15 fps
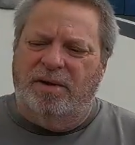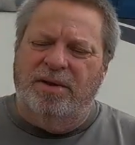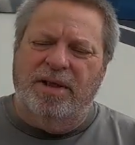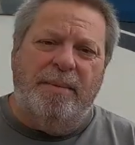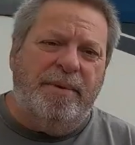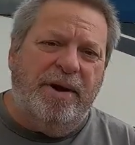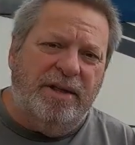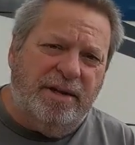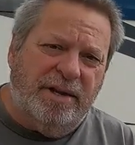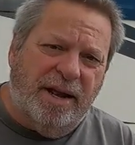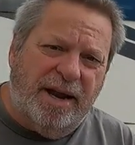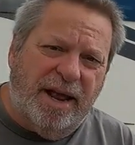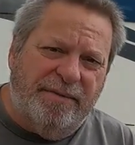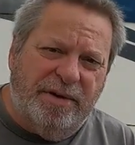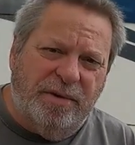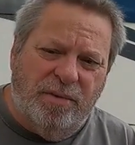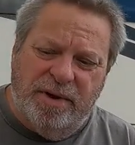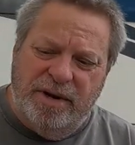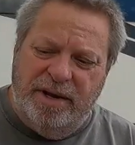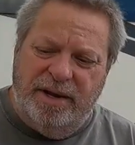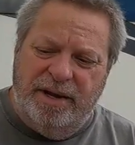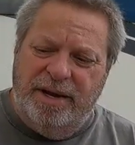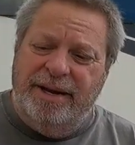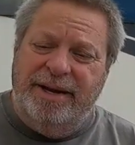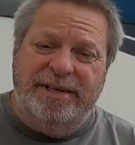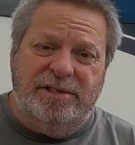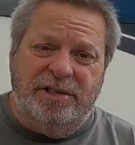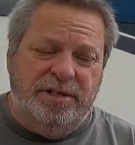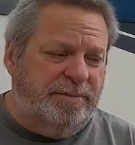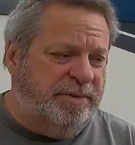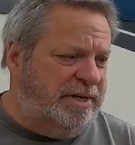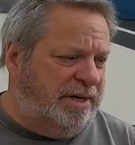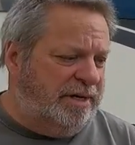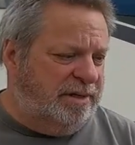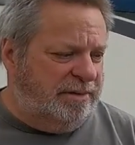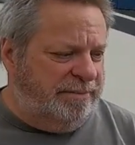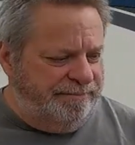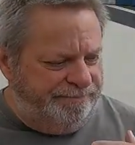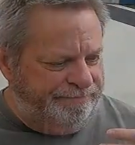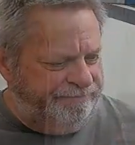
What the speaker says: a whole lot better than not having any surge protector.